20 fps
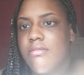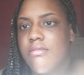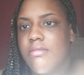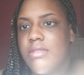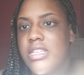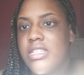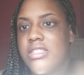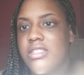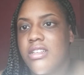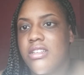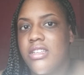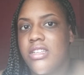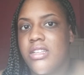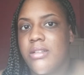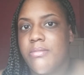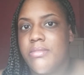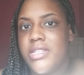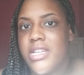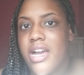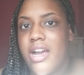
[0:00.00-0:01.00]
His son ended
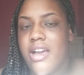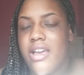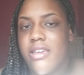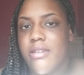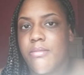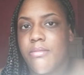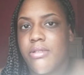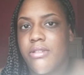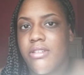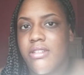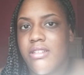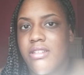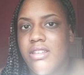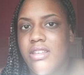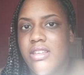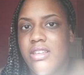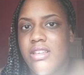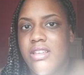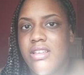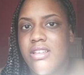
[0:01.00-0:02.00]
up dying, but
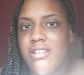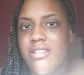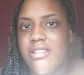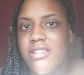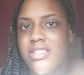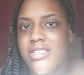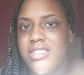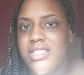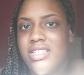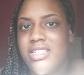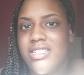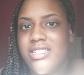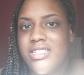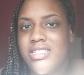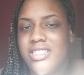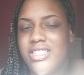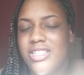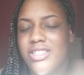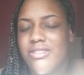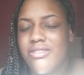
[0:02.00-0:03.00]
he said he
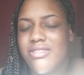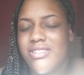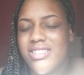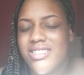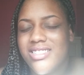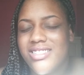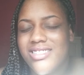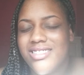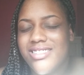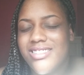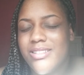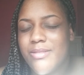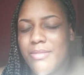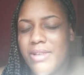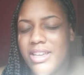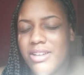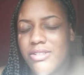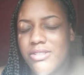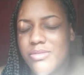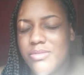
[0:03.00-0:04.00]
still listens to
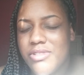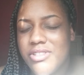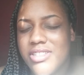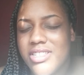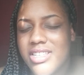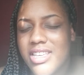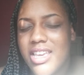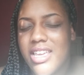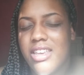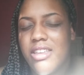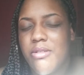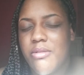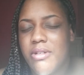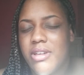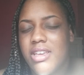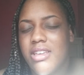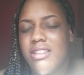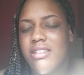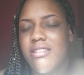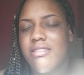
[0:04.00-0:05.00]
Michael's music
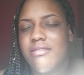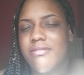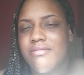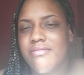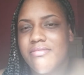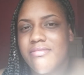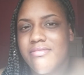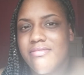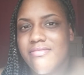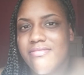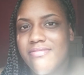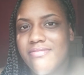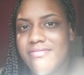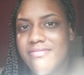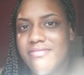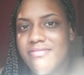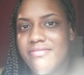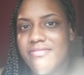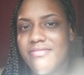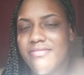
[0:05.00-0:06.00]
anyway,
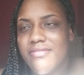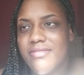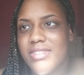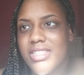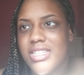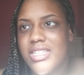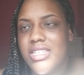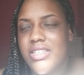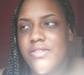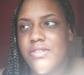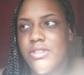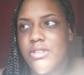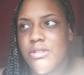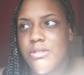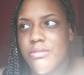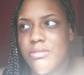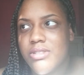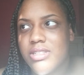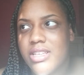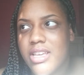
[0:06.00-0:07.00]
even though
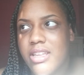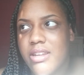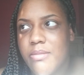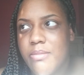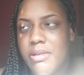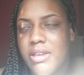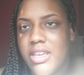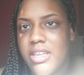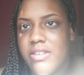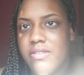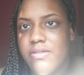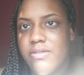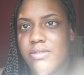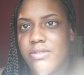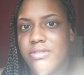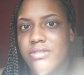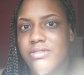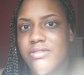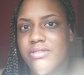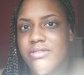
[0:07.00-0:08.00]
it was kind of
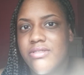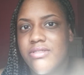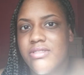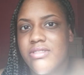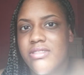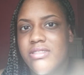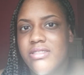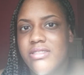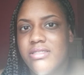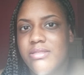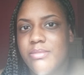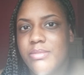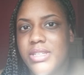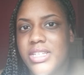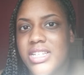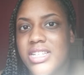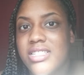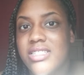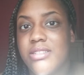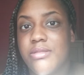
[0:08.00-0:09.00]
painful
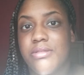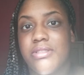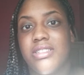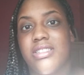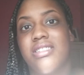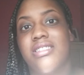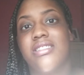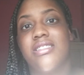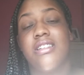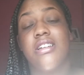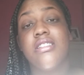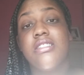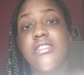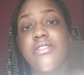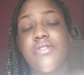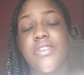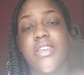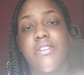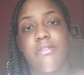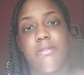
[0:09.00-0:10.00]
because it was his son's
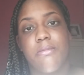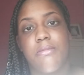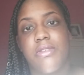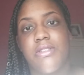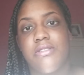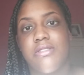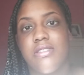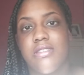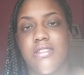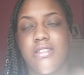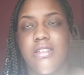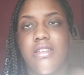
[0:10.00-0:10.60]
favorite music.